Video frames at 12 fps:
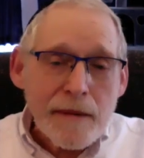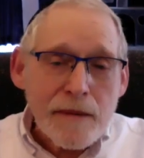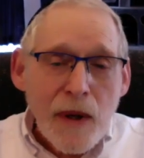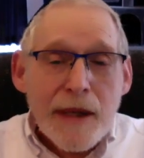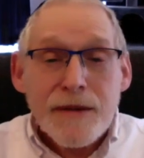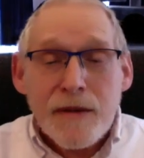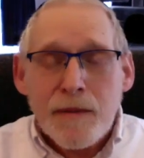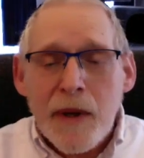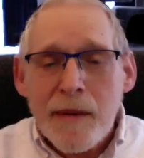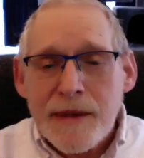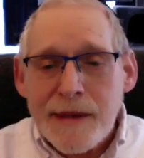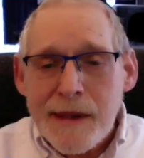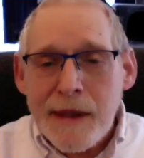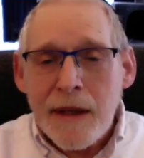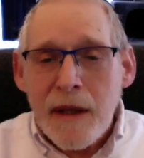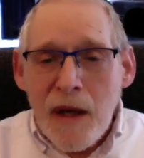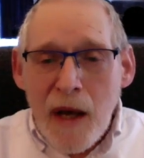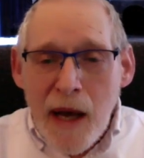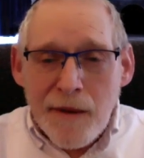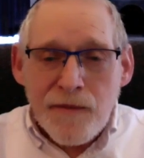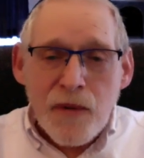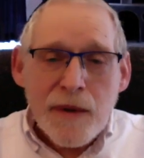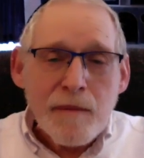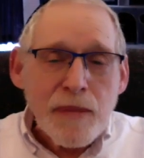white supremacy
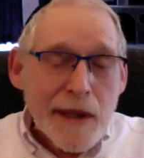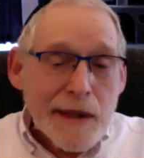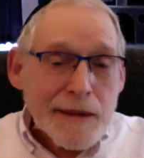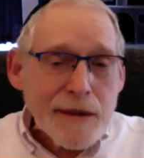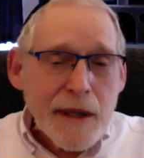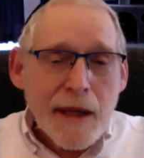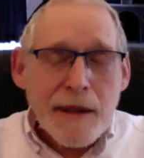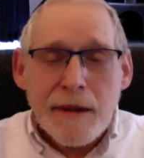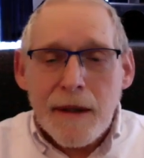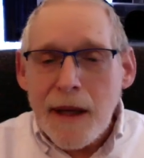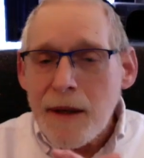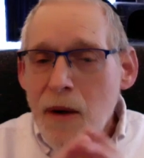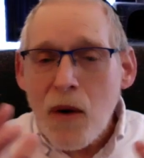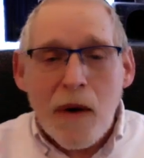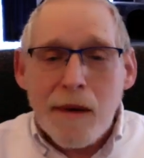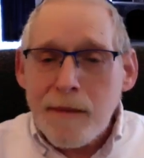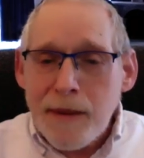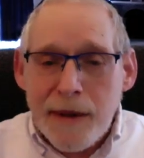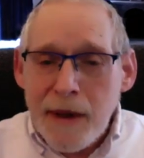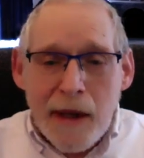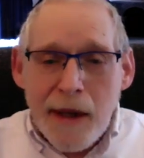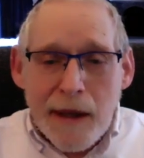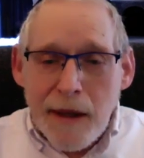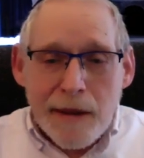and for the bloodshed and horrible
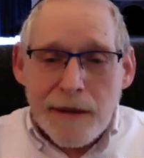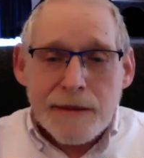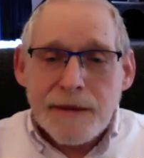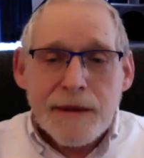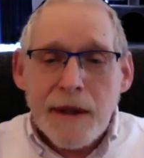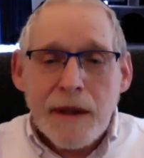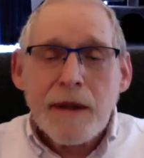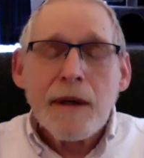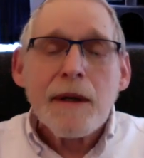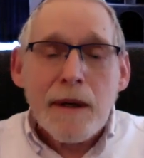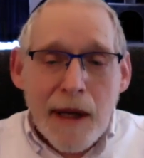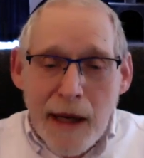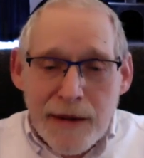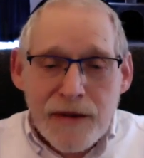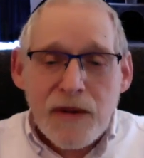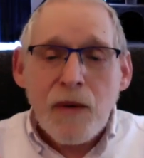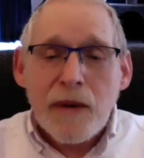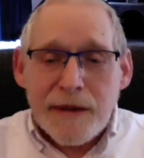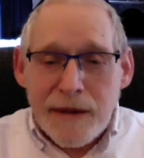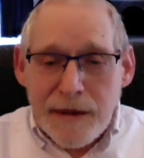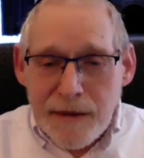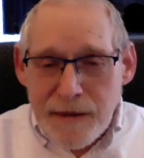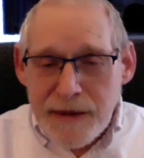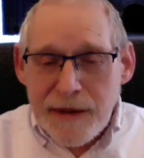consequences
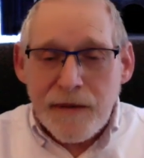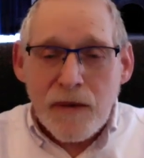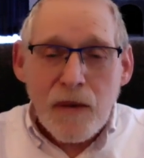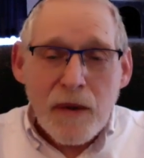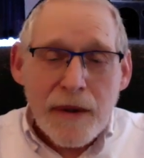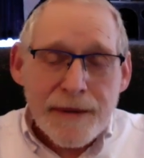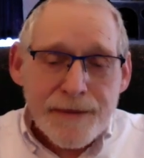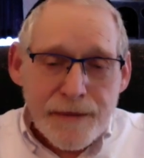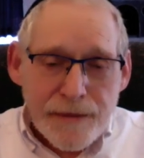of the Civil War.